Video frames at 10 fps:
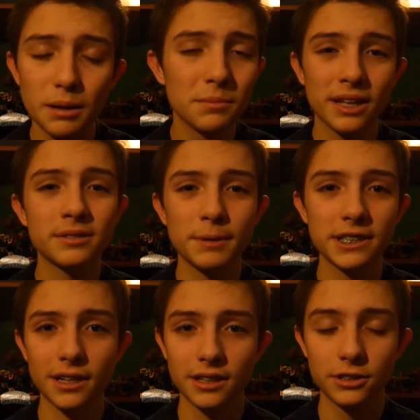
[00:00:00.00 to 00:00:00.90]
But that's
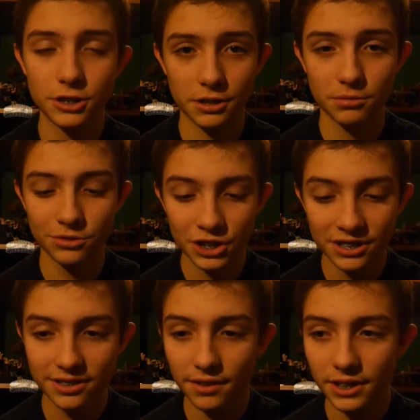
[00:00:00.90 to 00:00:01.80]
basically the general
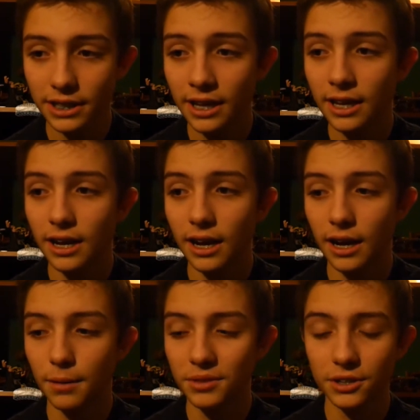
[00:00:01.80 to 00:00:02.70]
gist of it.
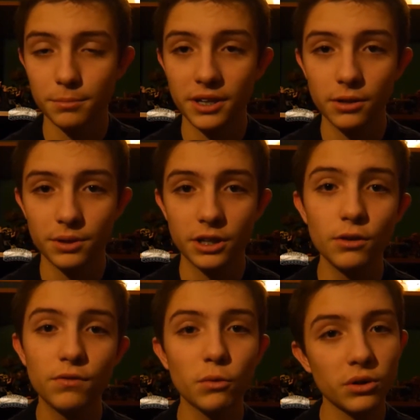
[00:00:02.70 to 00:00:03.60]
They're going to be doing
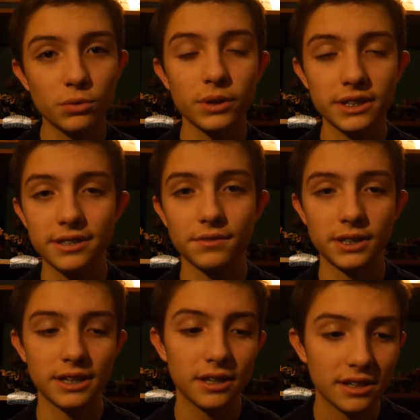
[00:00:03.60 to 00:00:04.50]
Q4
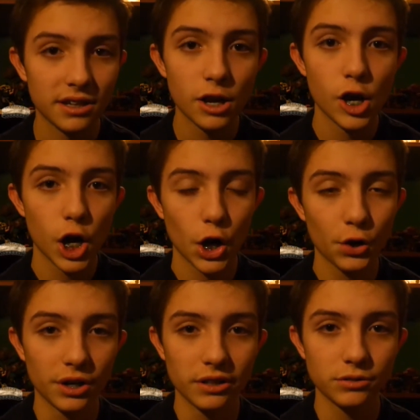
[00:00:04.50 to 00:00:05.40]
2017
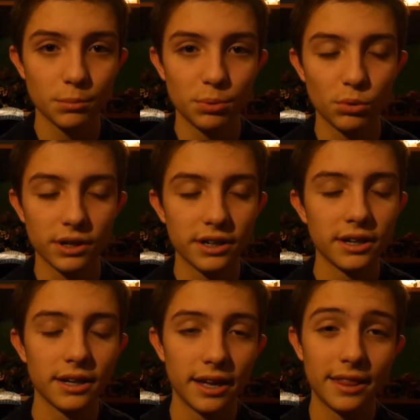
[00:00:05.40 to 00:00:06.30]
earnings report.
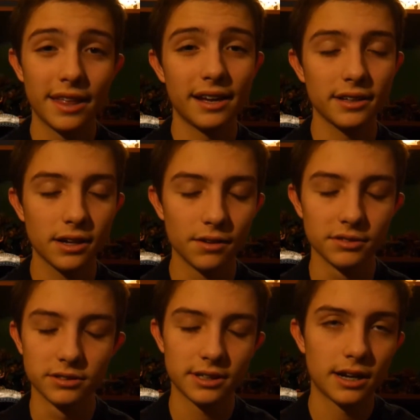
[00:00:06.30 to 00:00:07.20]
And that
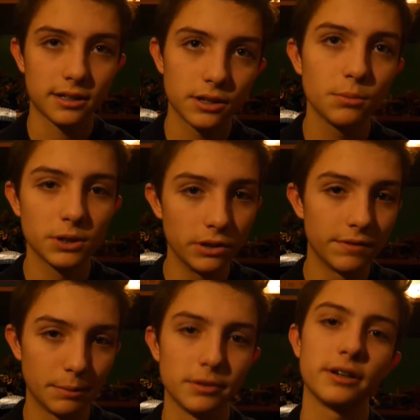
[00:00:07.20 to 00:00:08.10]
covers October,
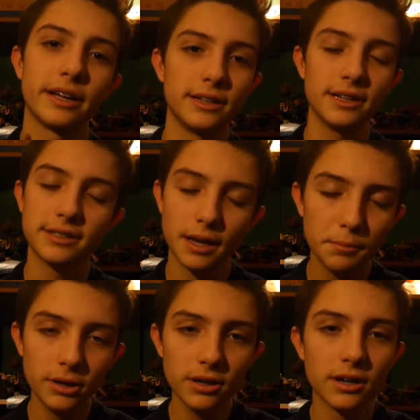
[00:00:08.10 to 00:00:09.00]
November, and
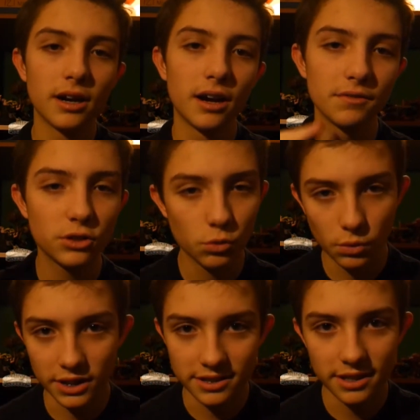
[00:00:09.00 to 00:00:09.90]
December of
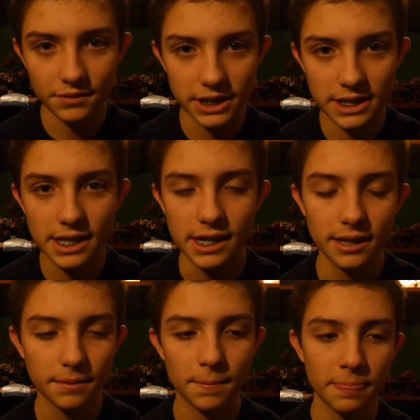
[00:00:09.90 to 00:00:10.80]

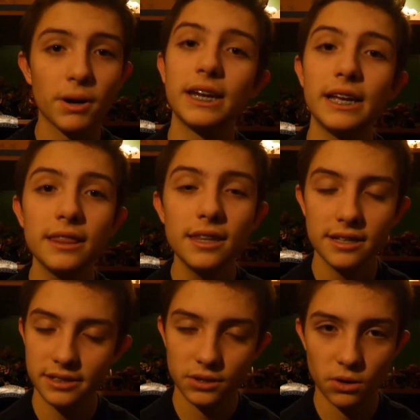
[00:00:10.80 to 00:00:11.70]
2017. But in
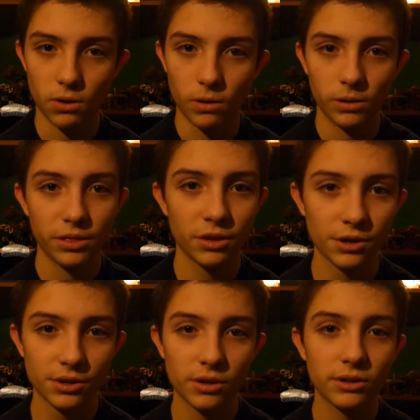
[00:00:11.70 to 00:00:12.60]
this call, they
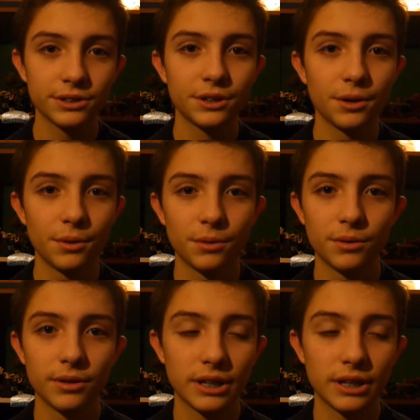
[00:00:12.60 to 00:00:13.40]
also